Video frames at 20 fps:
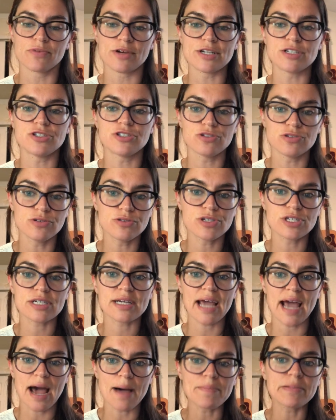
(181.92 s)
reduced
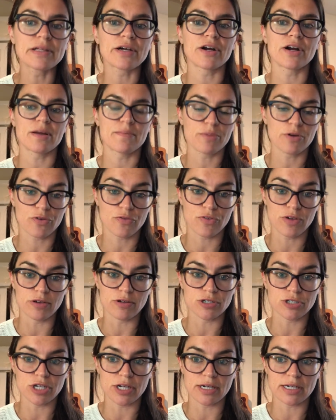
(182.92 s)
capillary
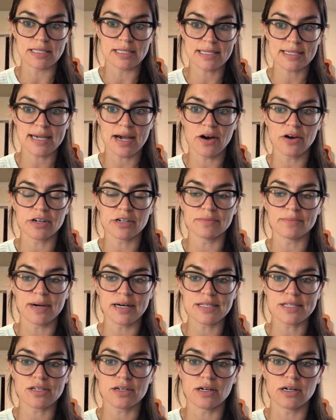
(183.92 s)
perfusion in skeletal
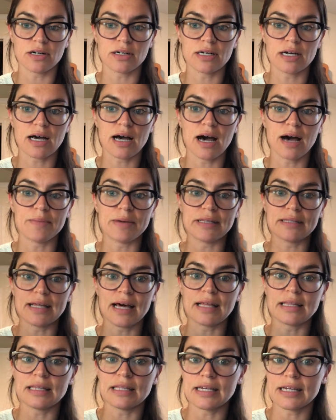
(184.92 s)
muscle, and
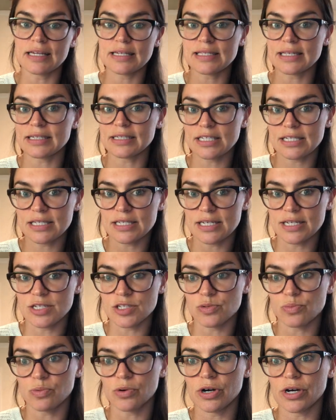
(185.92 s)
that these
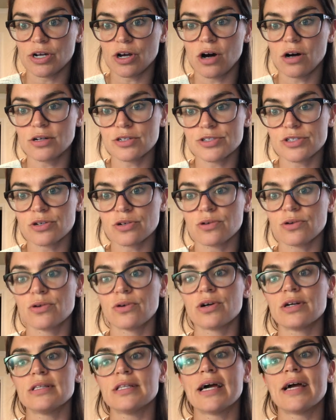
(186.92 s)
indices would also
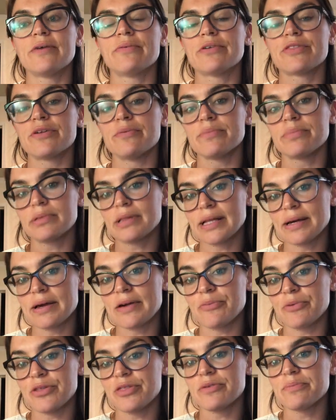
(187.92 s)
correlate with
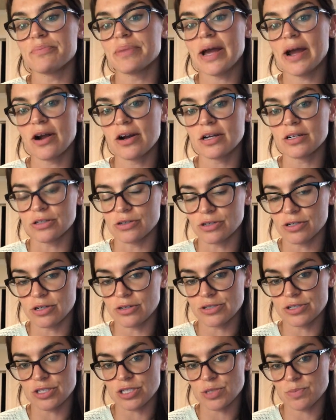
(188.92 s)
impaired
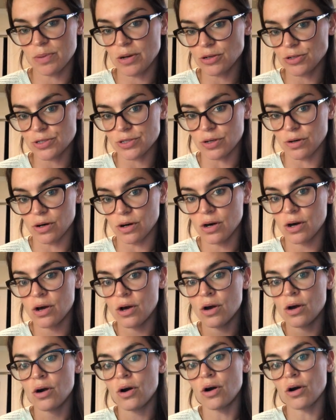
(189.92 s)
glucose disposal
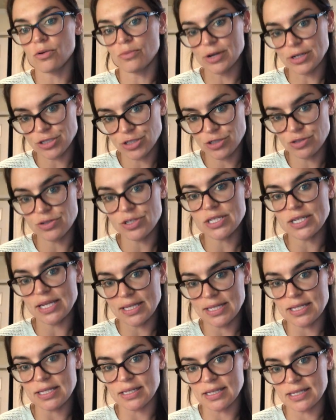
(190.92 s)
or reduced
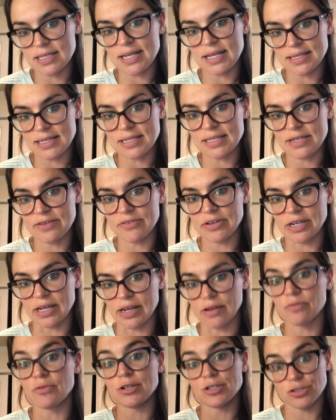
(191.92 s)
insulin
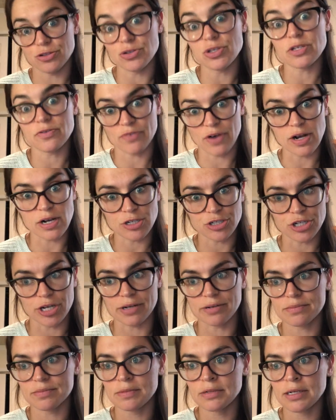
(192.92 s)
sensitivity, reduced
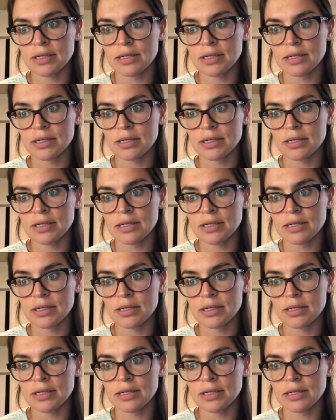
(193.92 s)
function.